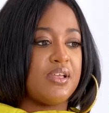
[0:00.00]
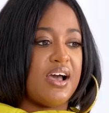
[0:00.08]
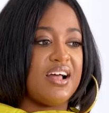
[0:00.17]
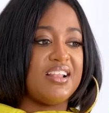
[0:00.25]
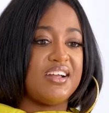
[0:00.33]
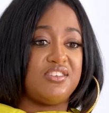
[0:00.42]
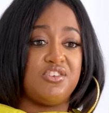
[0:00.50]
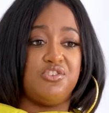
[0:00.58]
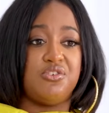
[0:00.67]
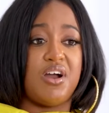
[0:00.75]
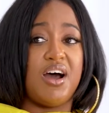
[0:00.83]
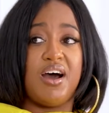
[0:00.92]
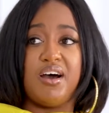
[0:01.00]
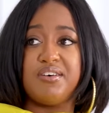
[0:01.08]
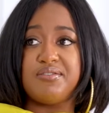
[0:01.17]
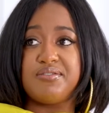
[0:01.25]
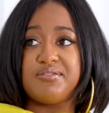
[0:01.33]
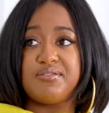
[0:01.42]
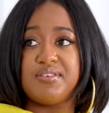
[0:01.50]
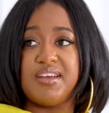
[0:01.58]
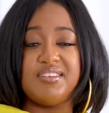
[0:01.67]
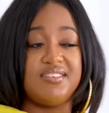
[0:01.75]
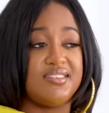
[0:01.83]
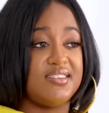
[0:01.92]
I like to drive and just